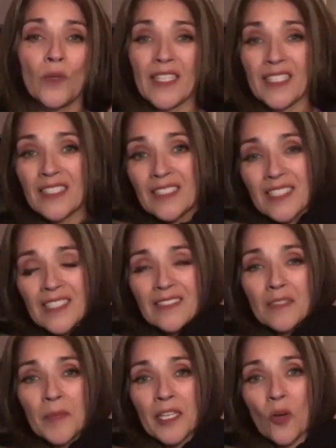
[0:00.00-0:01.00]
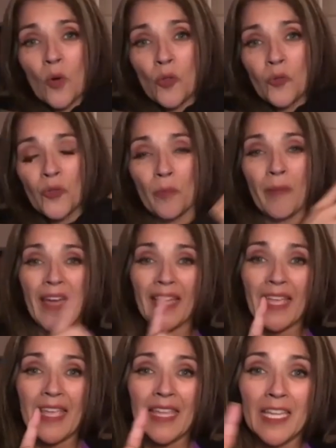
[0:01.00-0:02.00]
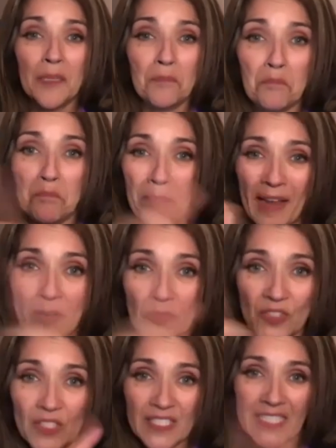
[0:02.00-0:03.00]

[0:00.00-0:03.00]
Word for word: it doesn't make a hole through the back it bounces